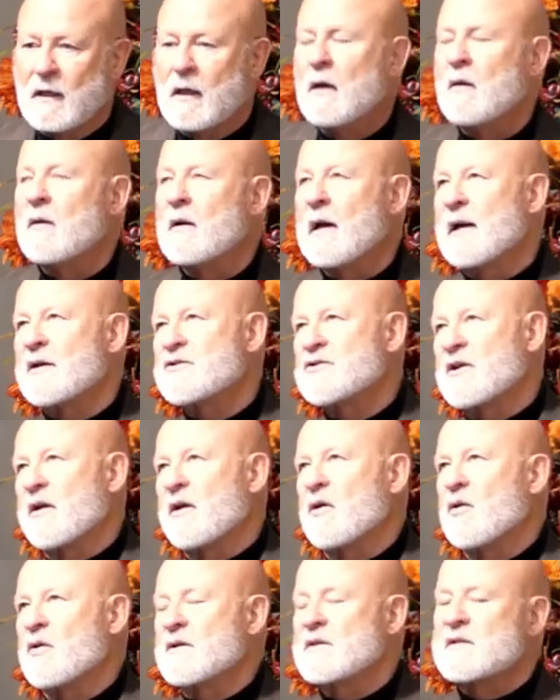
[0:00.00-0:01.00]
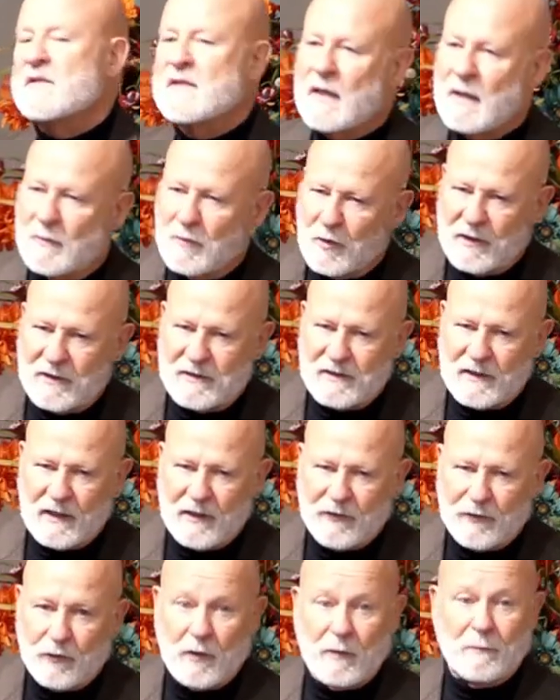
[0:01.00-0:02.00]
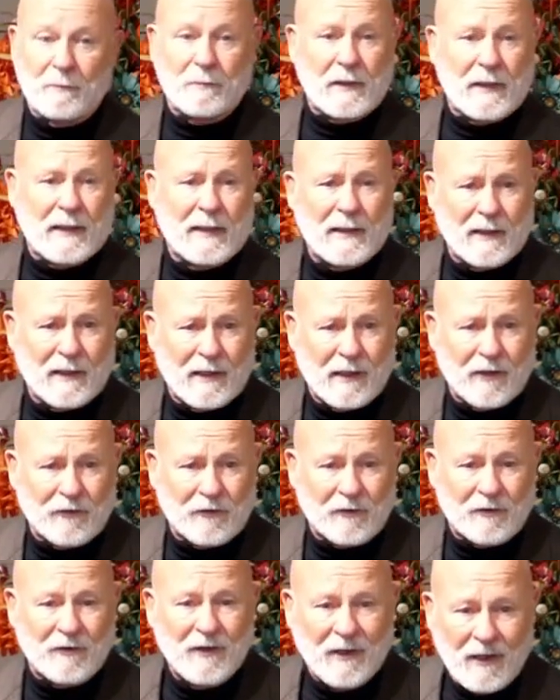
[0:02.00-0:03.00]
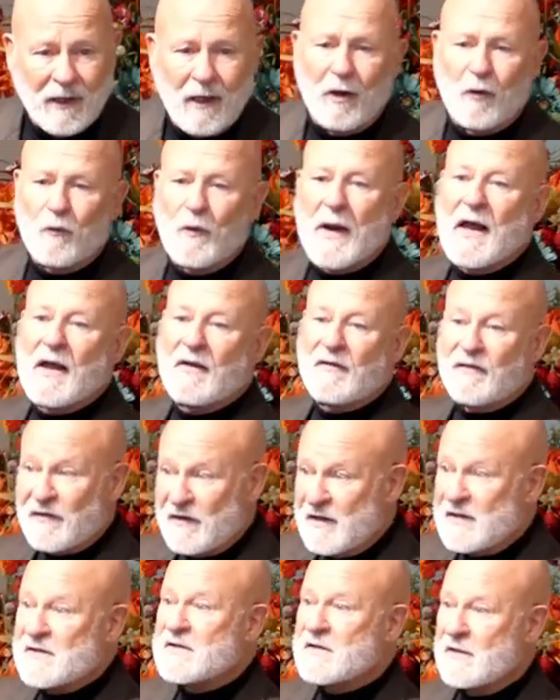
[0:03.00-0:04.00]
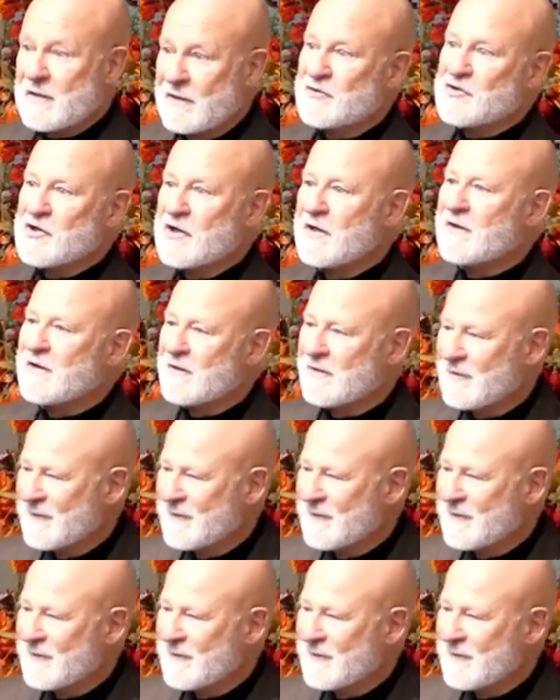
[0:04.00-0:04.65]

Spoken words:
actually go to celebrate together and play together around this agenda.